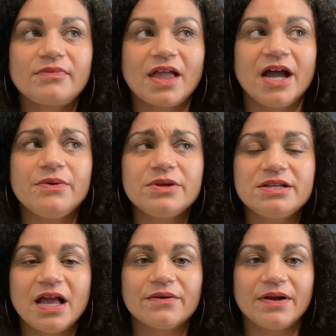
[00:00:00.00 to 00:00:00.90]
I would
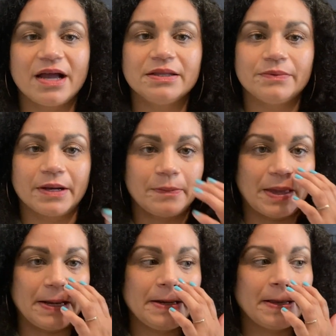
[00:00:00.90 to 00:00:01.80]
highly
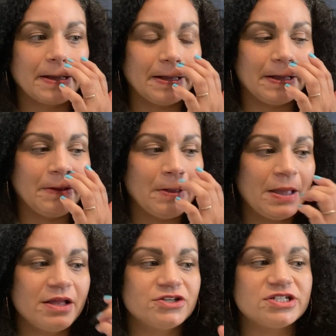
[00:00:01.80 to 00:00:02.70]
recommend
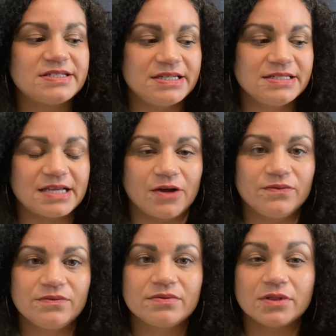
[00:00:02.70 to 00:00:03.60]
just sitting
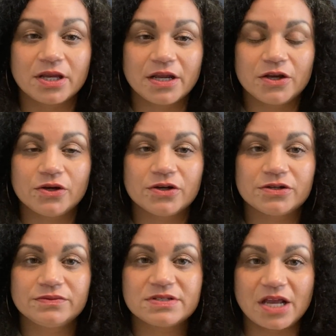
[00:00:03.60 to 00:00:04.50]
down, looking at
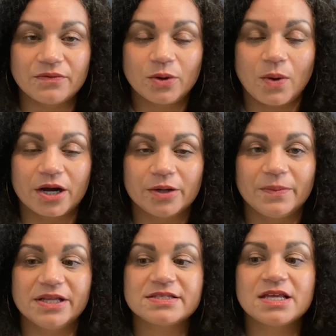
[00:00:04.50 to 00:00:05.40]
your state
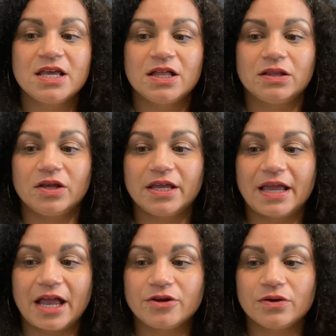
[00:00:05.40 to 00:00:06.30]
requirements,
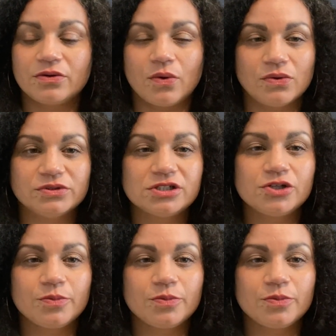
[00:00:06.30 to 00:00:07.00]
looking at your goals and your